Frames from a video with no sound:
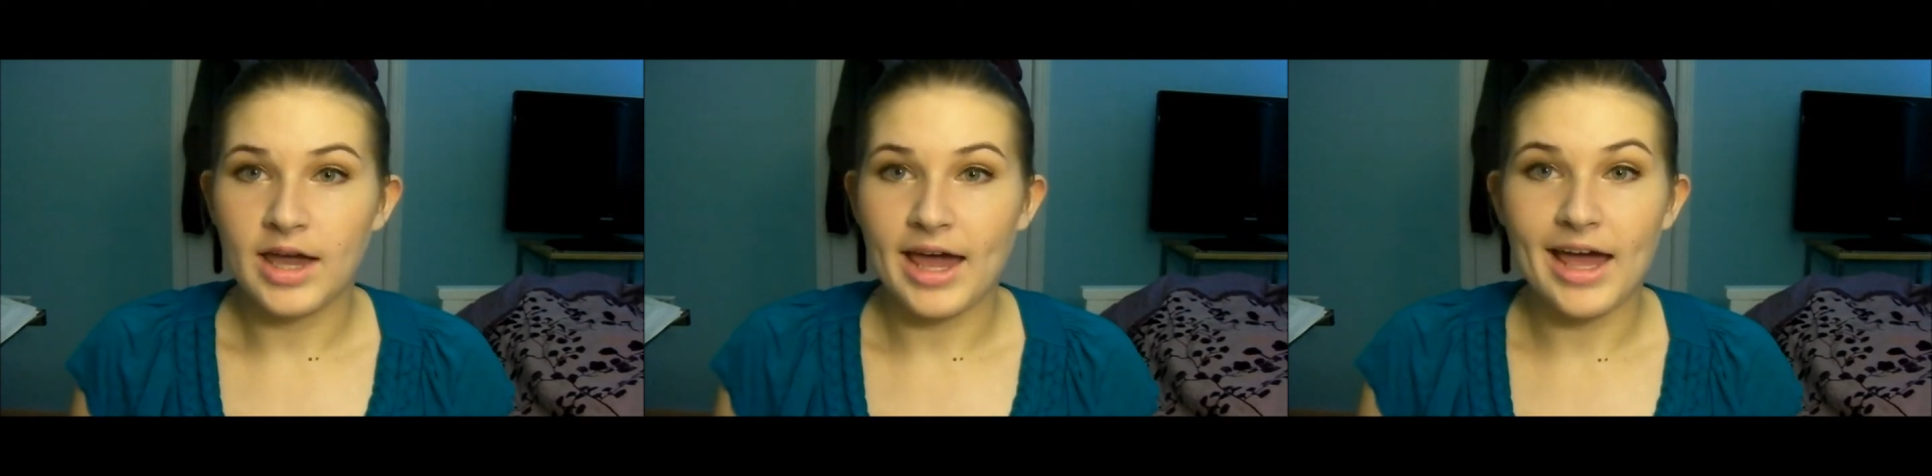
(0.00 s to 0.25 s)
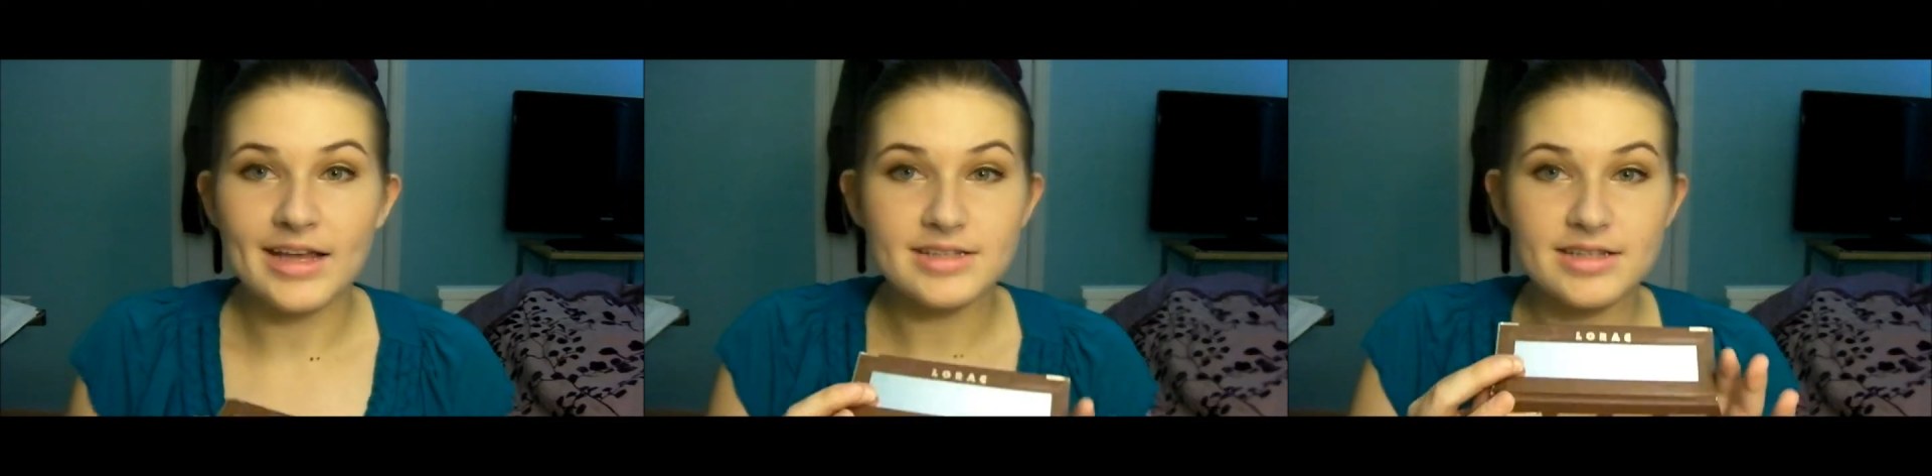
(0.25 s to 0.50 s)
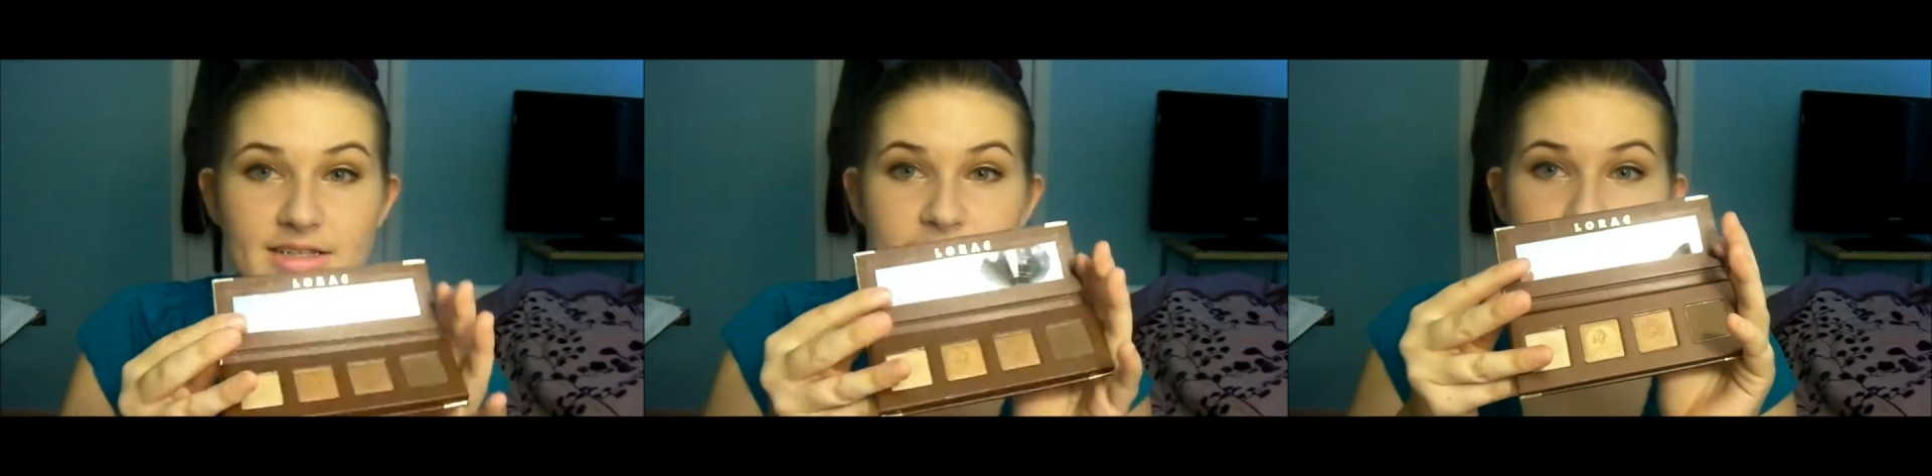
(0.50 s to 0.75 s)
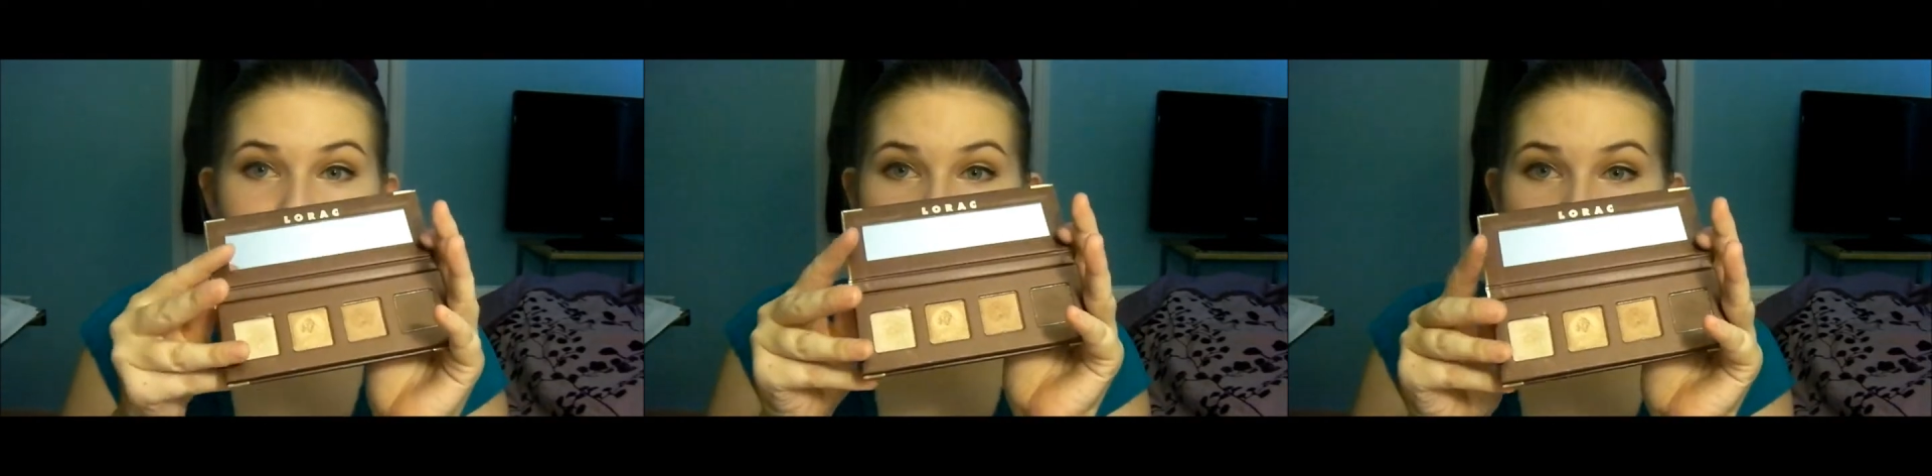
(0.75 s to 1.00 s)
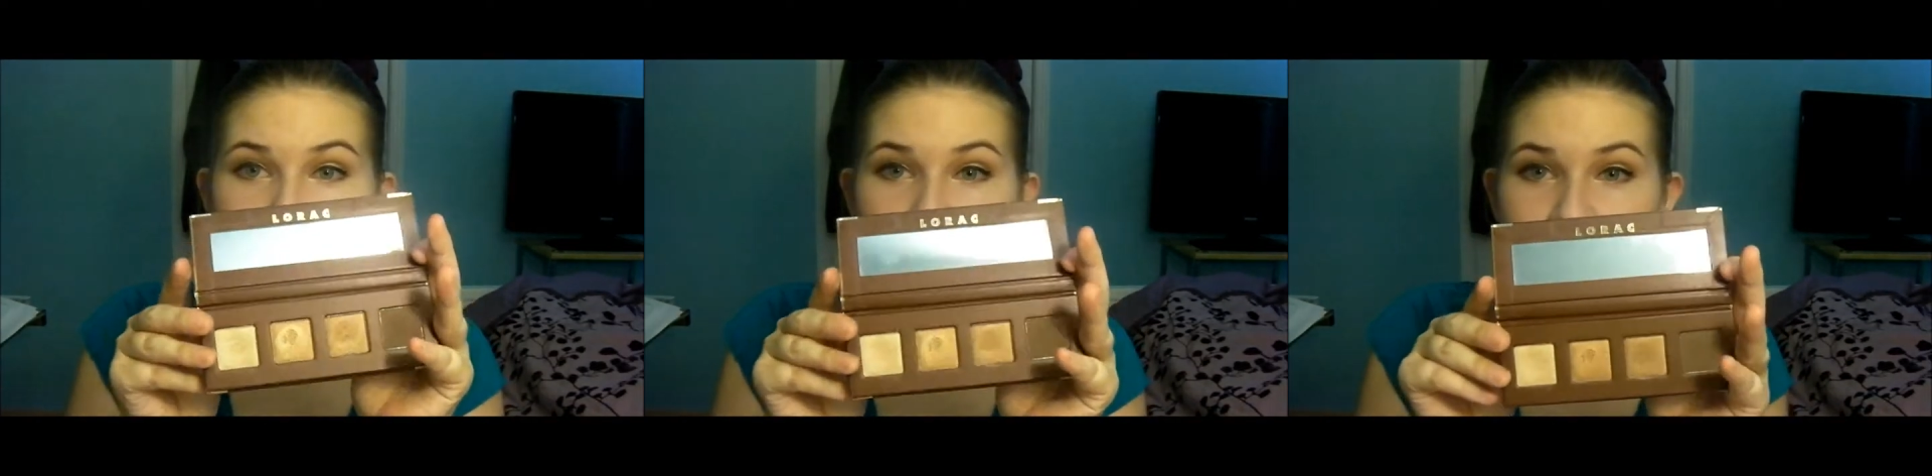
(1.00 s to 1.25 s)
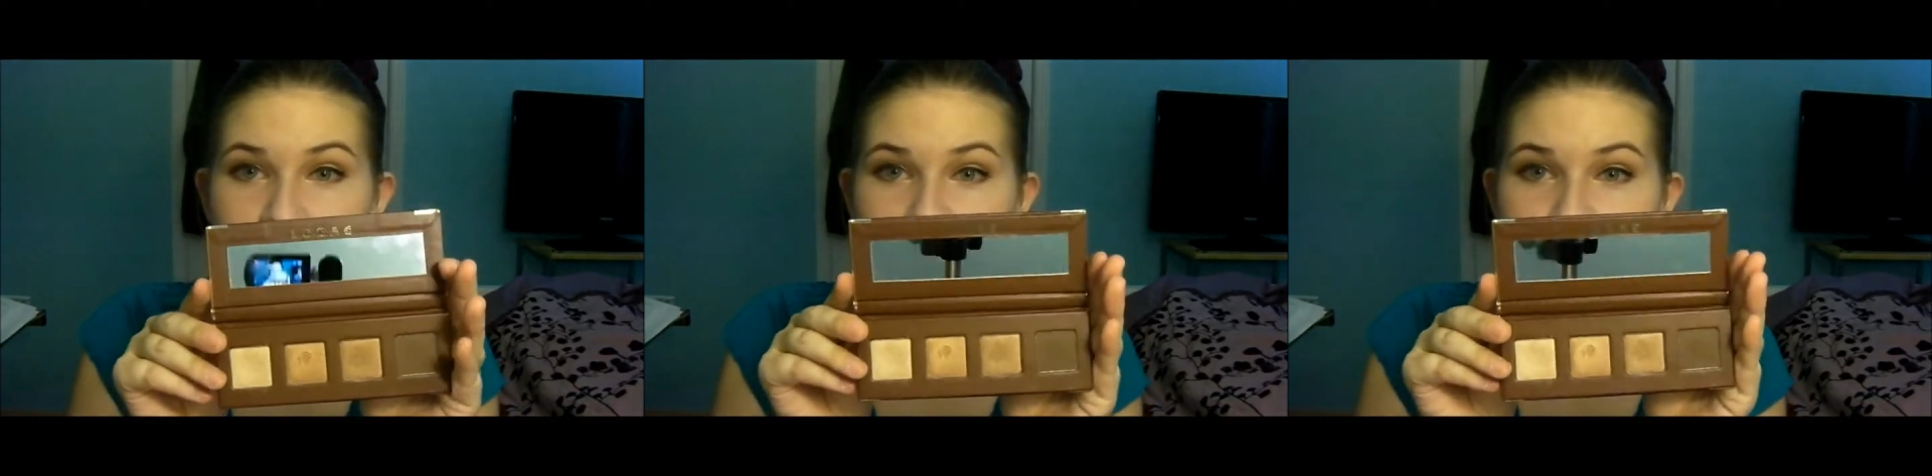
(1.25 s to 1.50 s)
has this
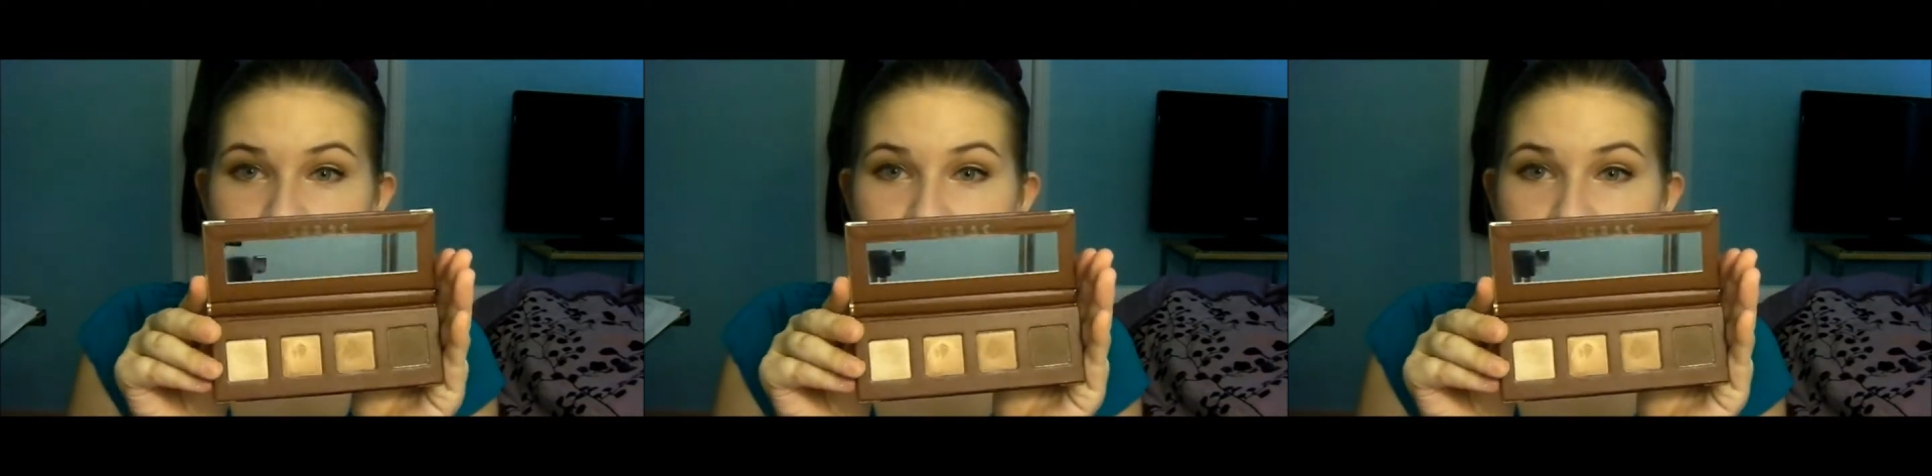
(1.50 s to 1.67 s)
palette